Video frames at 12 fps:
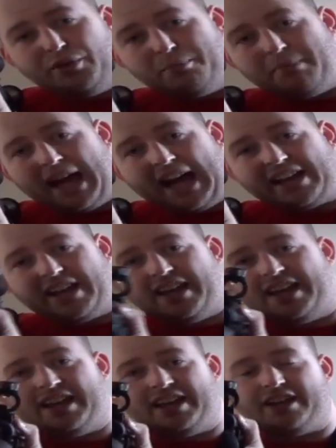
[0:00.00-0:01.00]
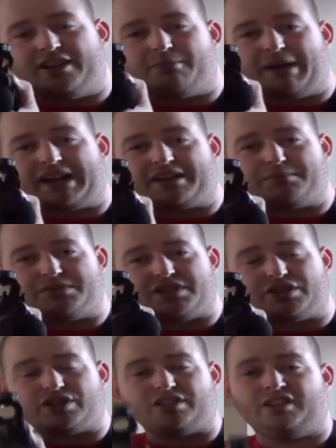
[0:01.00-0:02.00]
foot back, you're back in
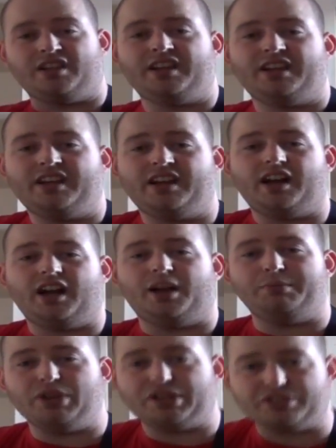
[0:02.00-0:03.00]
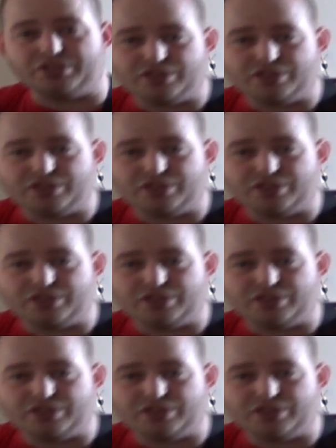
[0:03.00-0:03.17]
position. You also